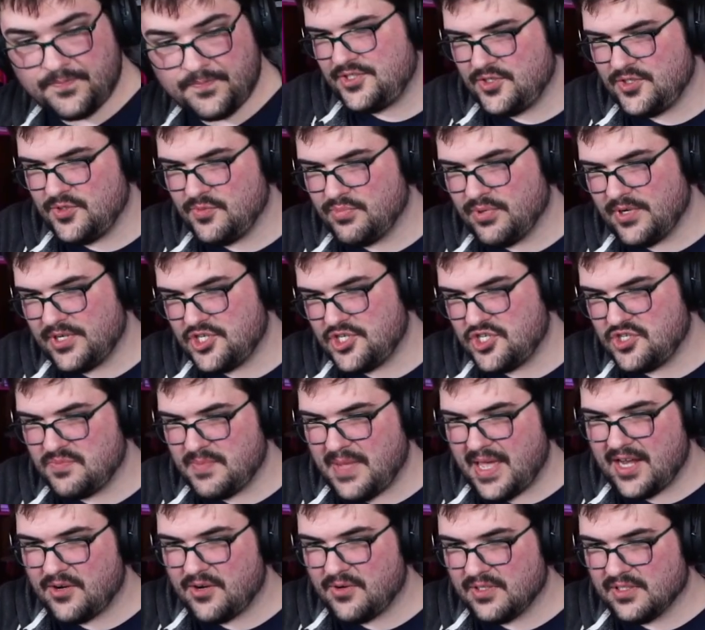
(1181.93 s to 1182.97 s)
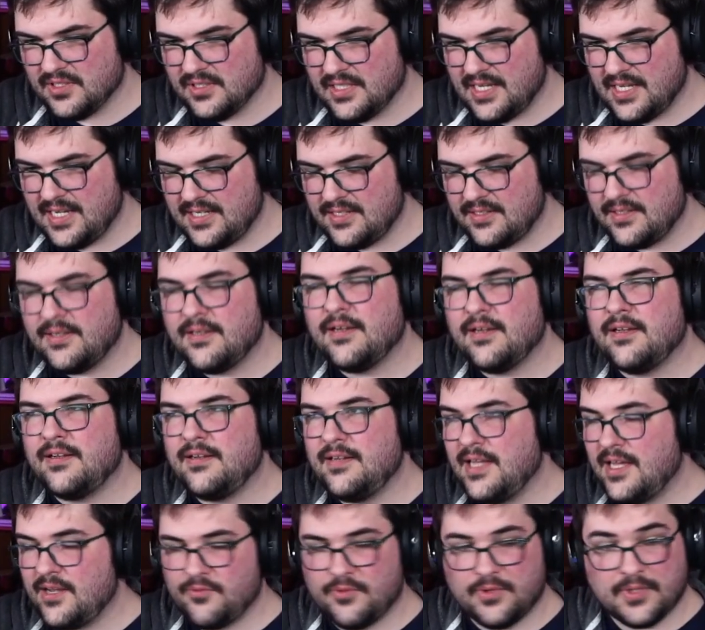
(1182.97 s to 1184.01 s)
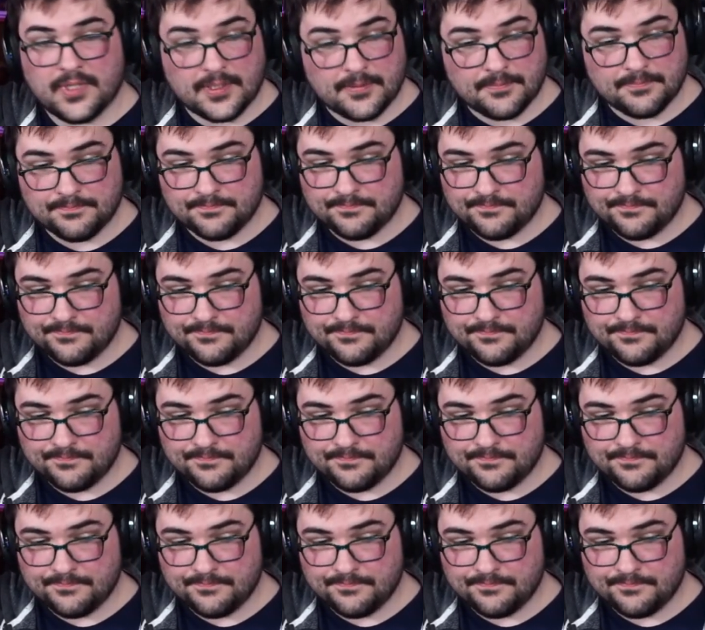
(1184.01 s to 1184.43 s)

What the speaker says: Do brushes matter a lot? Not really.